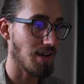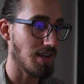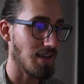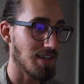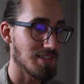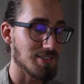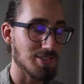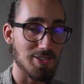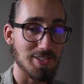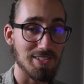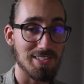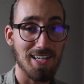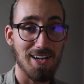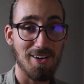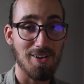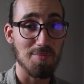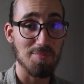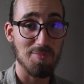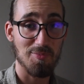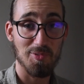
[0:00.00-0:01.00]
As you can tell,
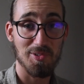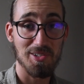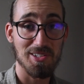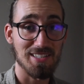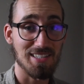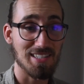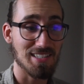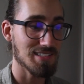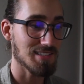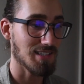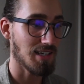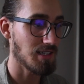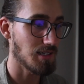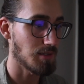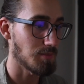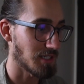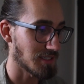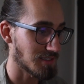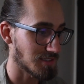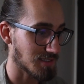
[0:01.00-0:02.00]
I'm really excited
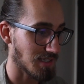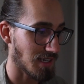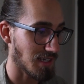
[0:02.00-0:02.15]
about this.